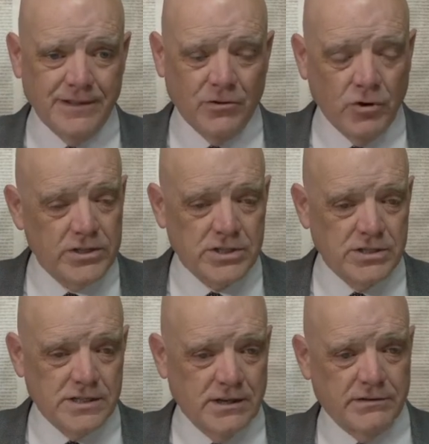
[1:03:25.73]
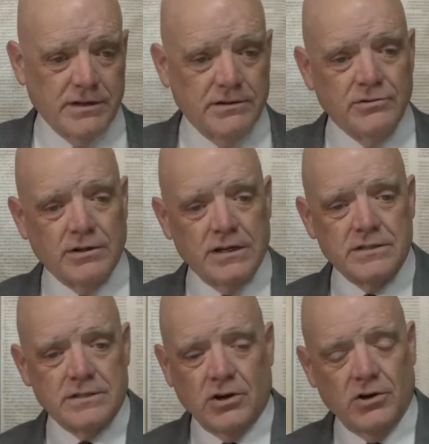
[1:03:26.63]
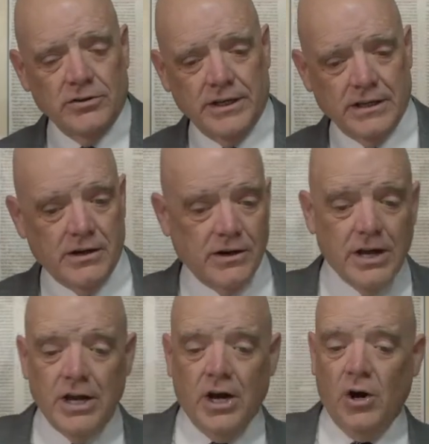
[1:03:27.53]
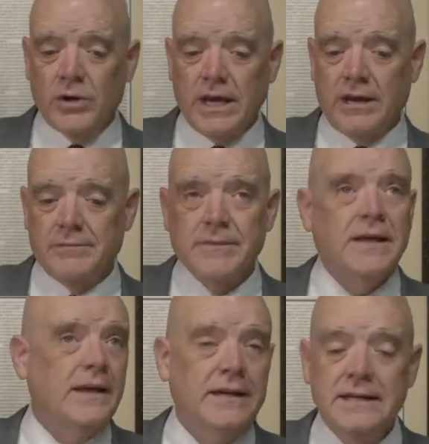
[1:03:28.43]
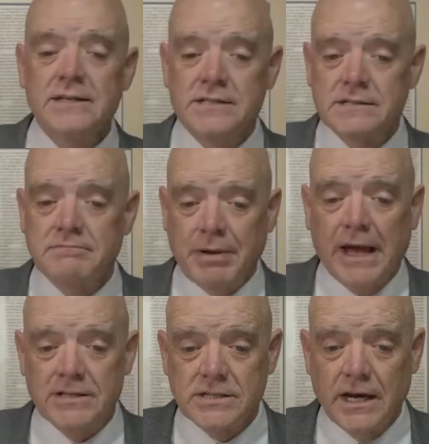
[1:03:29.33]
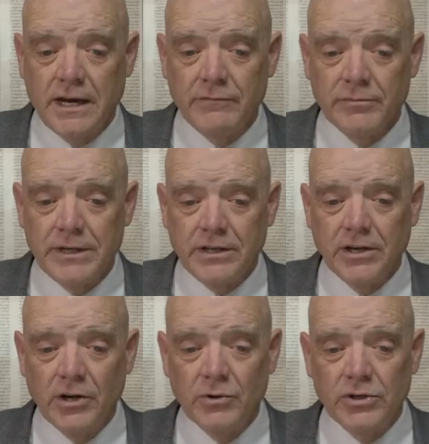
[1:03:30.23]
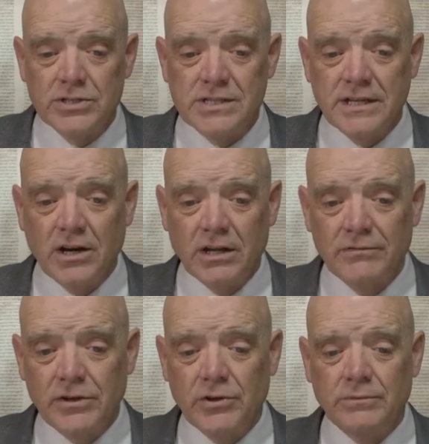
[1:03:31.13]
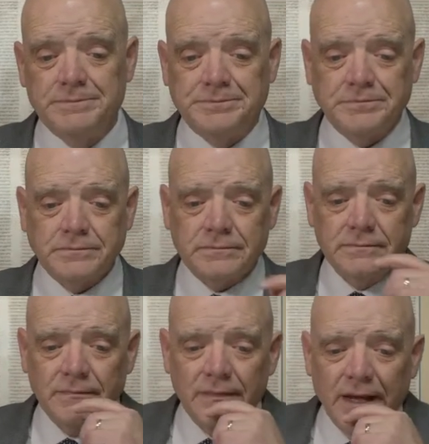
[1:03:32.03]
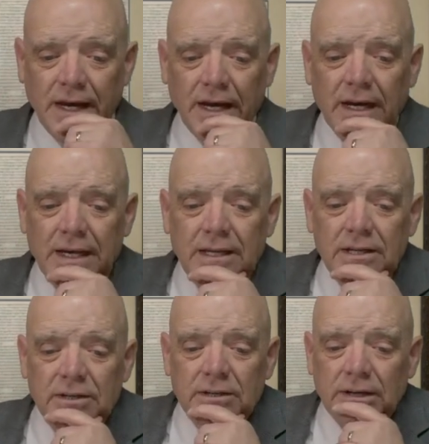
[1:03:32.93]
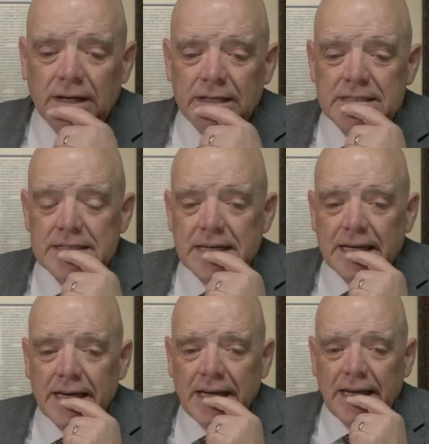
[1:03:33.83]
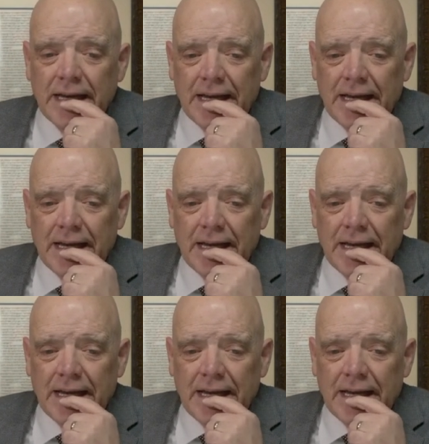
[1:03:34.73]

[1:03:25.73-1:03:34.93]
questions out there. You could listen all day long. Okay, it is past time for me to go. Good to see all of you uh, here uh, today,